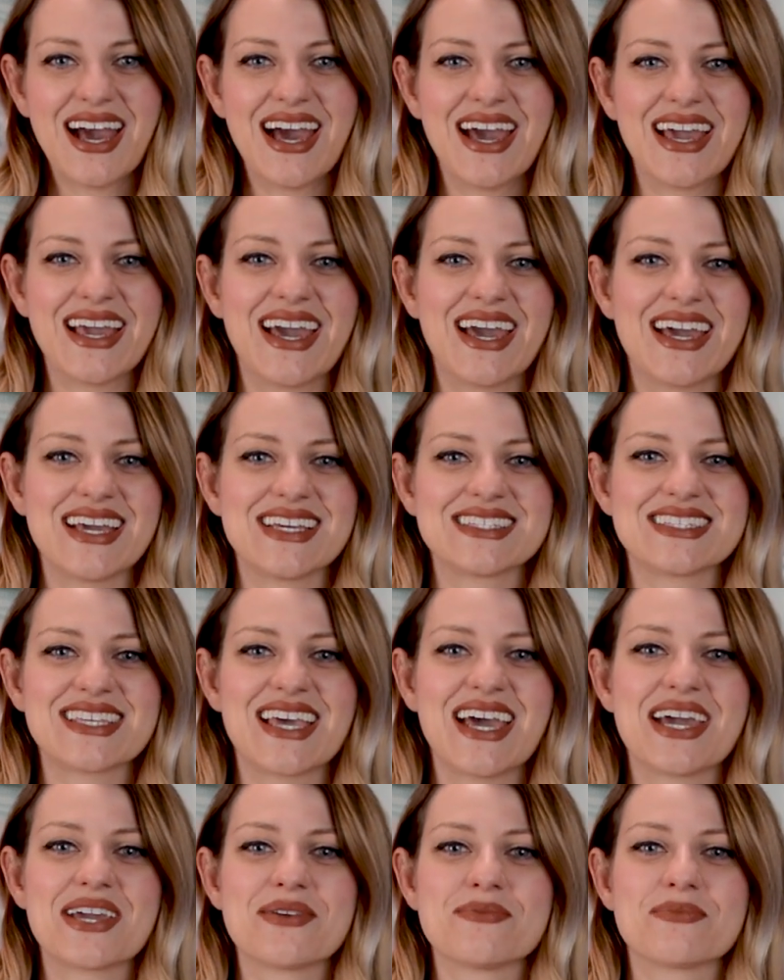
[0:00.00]
Hi guys,
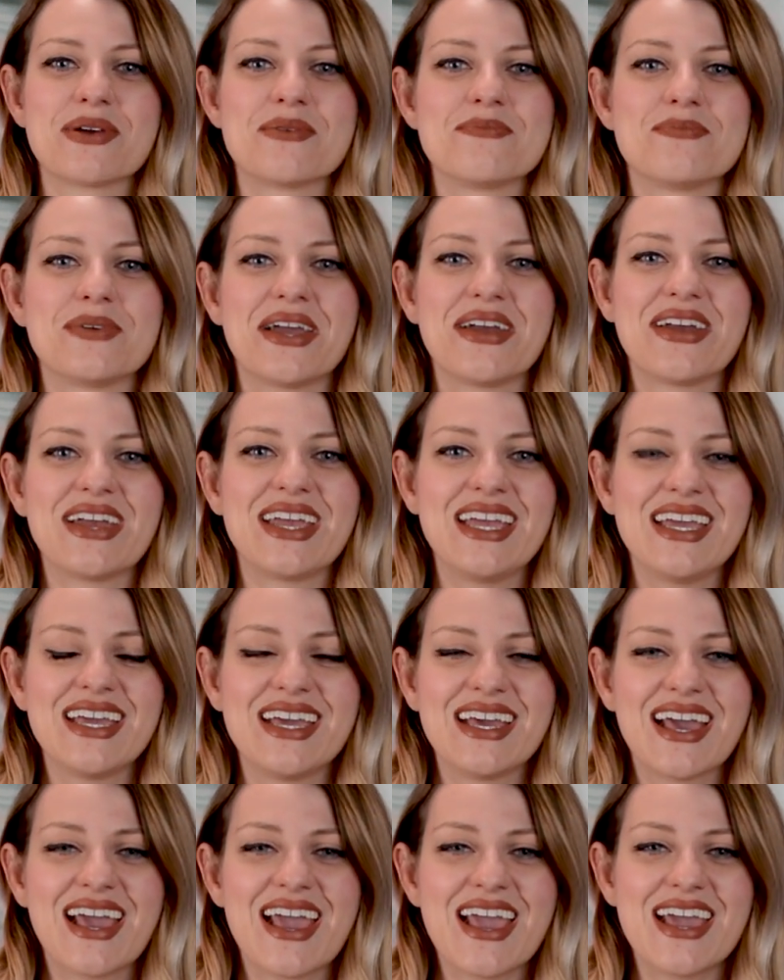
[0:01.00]
I'm Brett Berry,
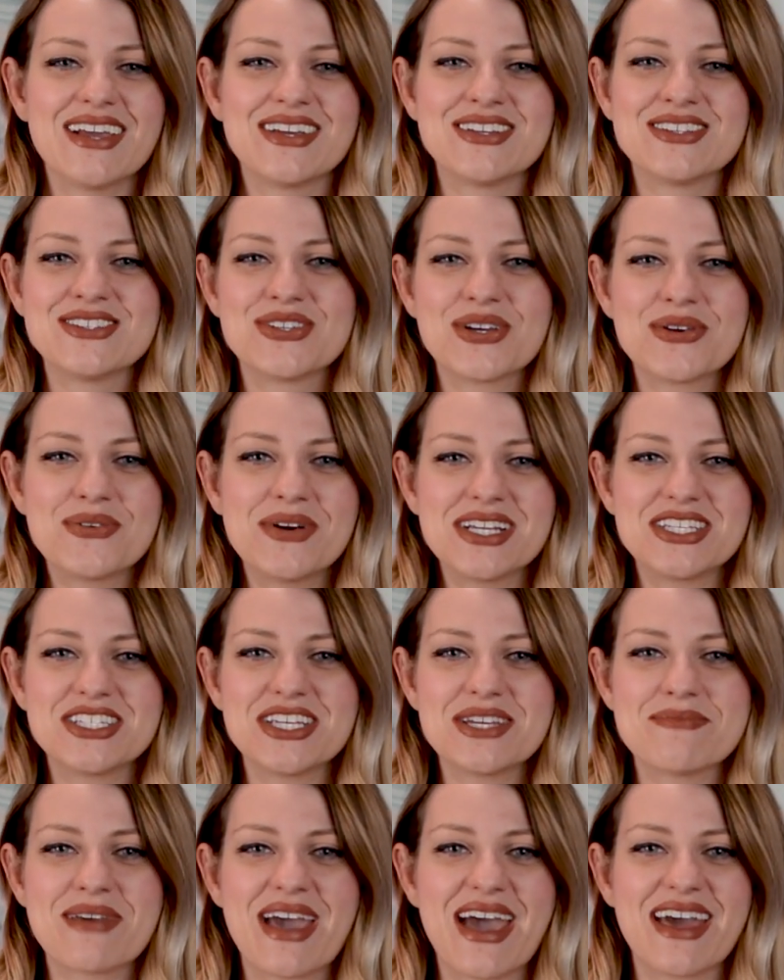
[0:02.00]
and you're
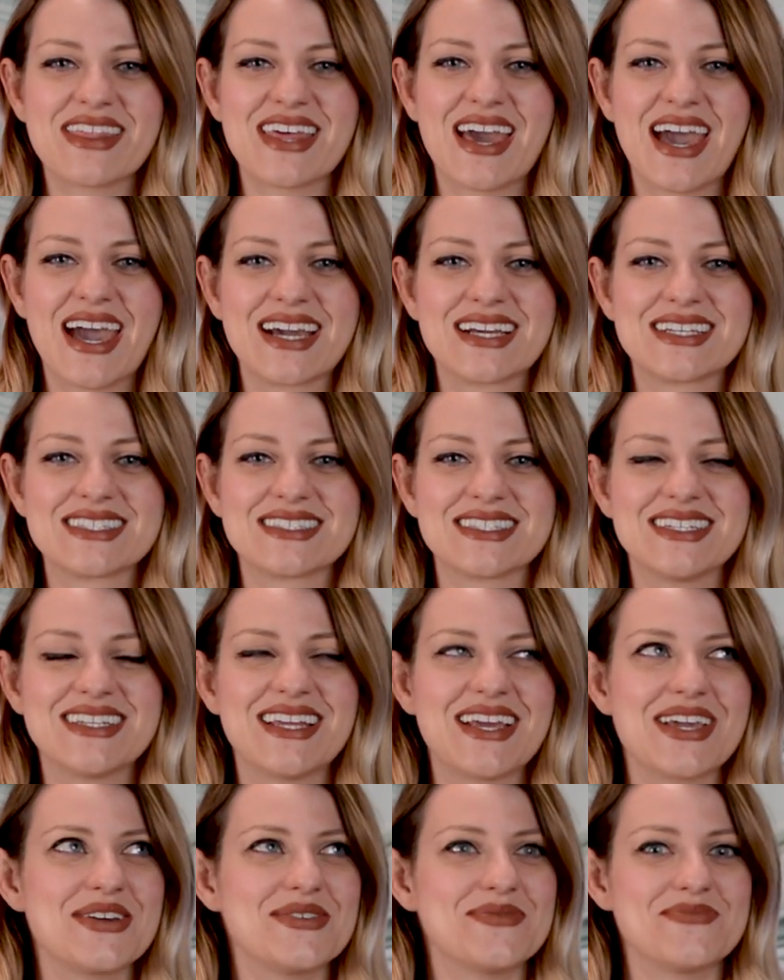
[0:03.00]
watching Math Hacks,
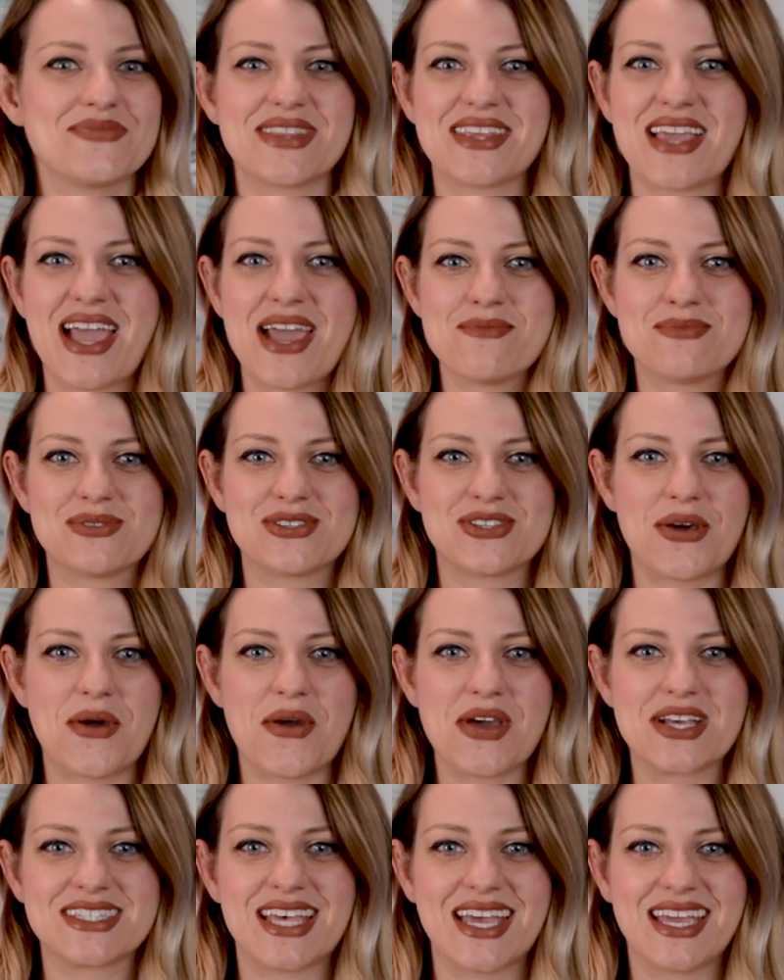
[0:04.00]
and I'm so
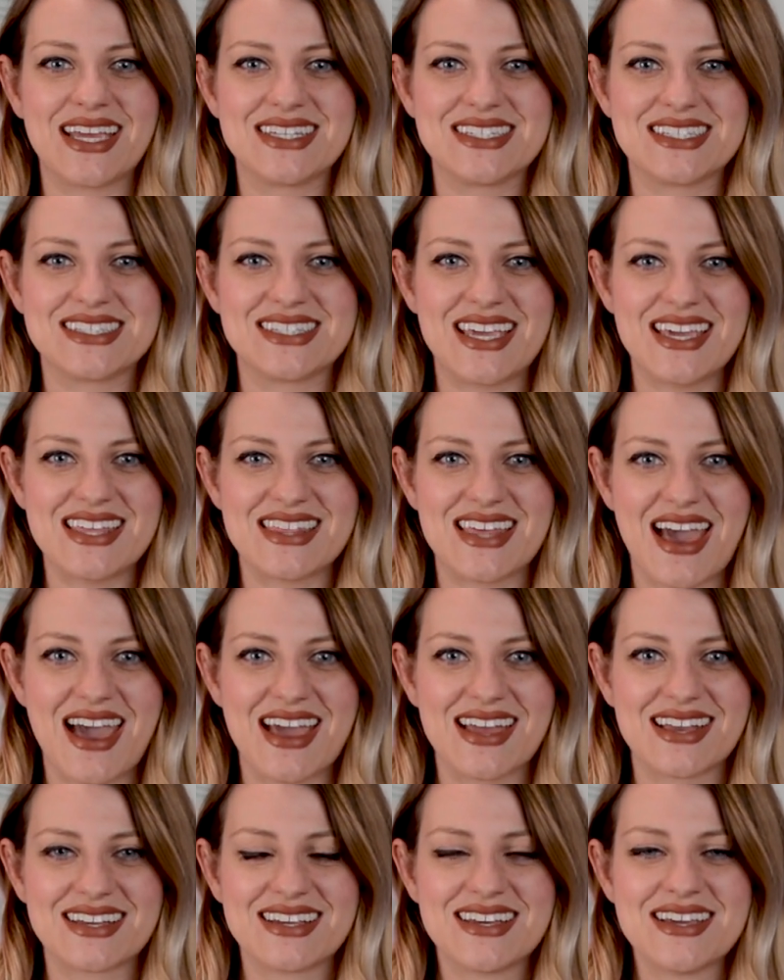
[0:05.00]
excited to say
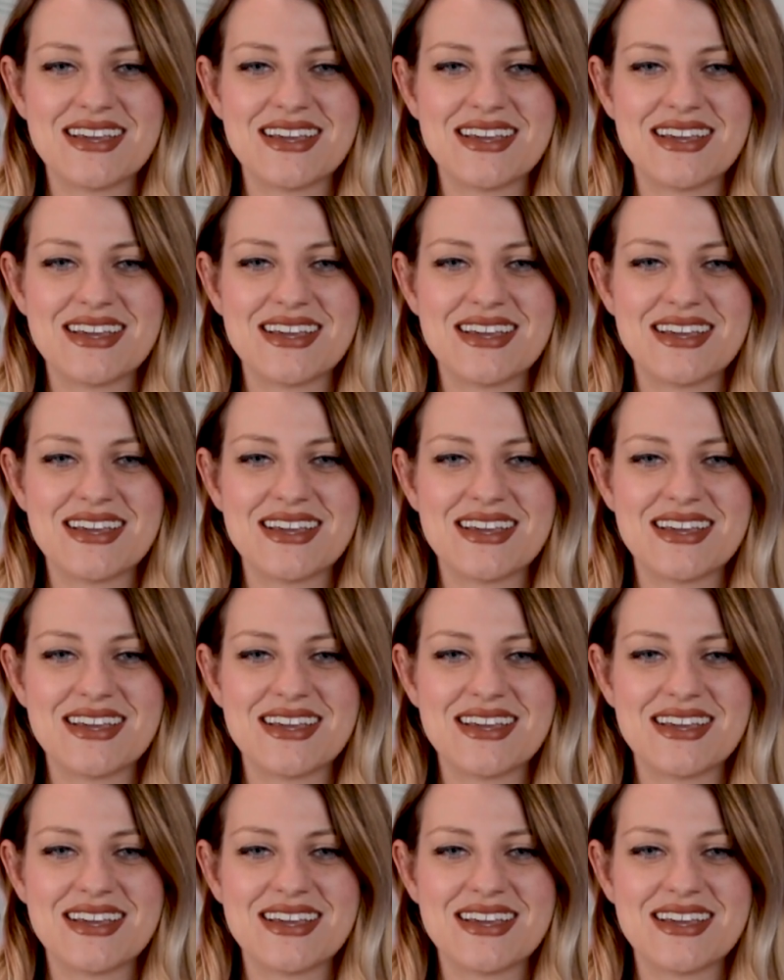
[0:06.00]
that